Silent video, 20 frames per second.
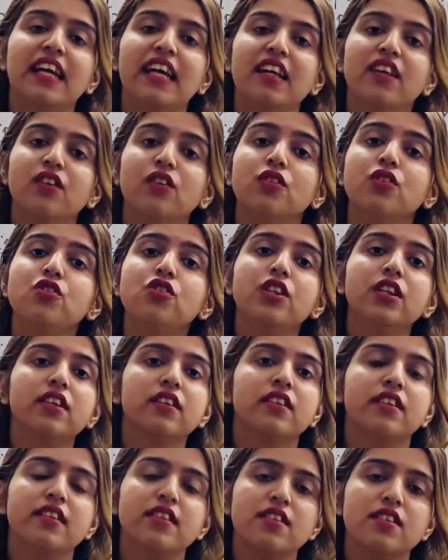energy
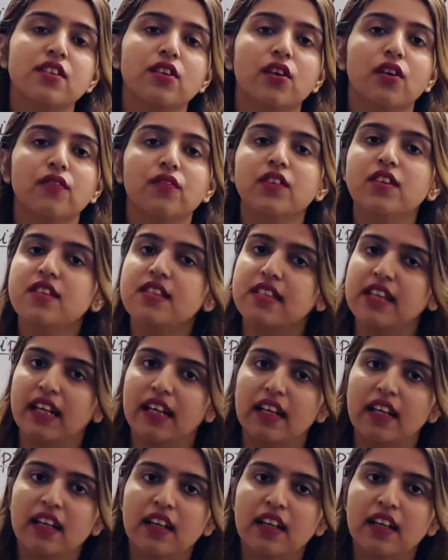currency of the cell.